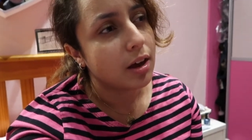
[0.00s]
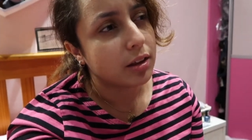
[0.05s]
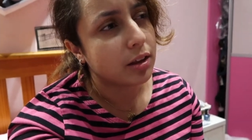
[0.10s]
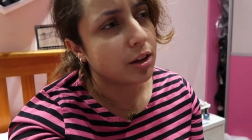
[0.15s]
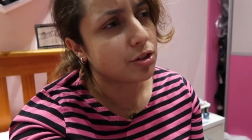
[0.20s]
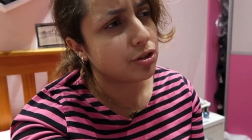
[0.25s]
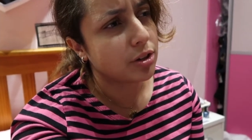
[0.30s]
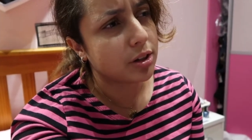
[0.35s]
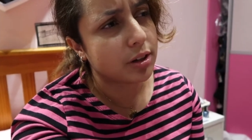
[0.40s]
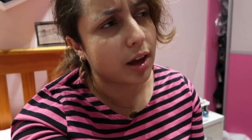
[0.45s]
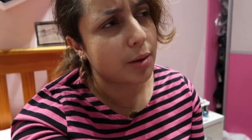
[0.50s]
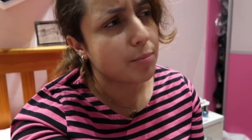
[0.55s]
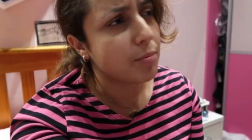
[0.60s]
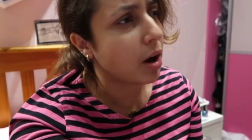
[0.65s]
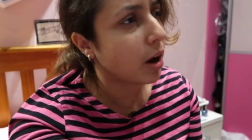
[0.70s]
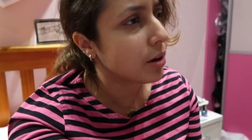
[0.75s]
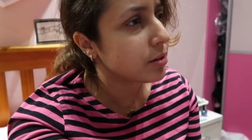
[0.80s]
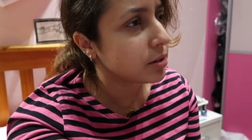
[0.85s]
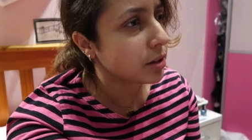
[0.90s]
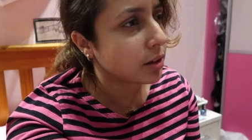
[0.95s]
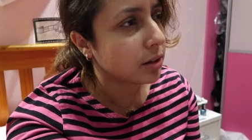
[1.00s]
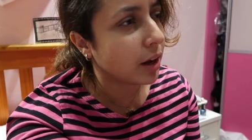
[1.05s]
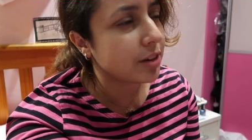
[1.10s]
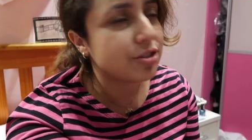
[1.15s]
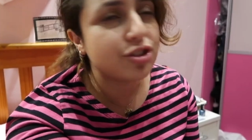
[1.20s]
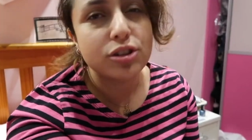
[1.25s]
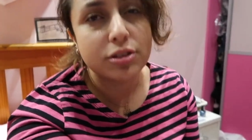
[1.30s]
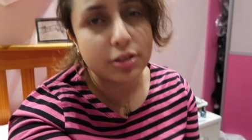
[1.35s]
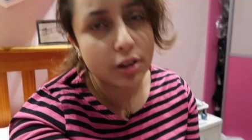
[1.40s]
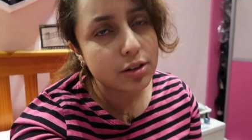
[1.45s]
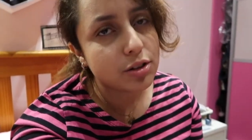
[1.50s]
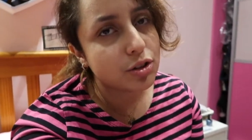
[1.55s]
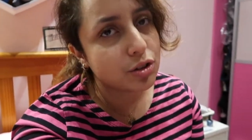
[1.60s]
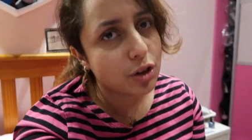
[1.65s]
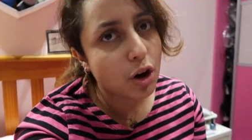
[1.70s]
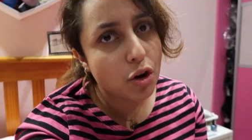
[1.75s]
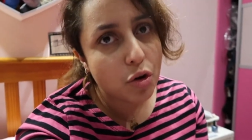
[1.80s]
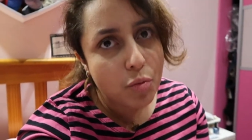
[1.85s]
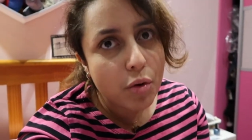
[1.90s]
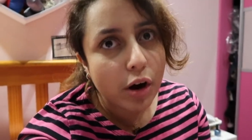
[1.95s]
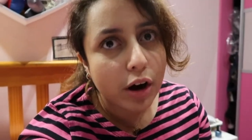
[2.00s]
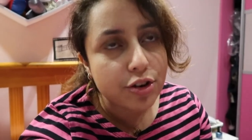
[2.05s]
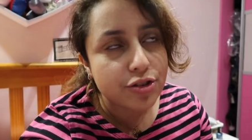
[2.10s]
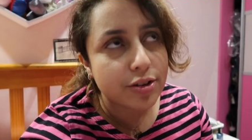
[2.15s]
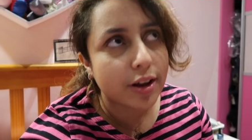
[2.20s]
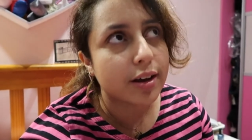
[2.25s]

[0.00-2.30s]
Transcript: Then she did like Masterclass. She's done so much.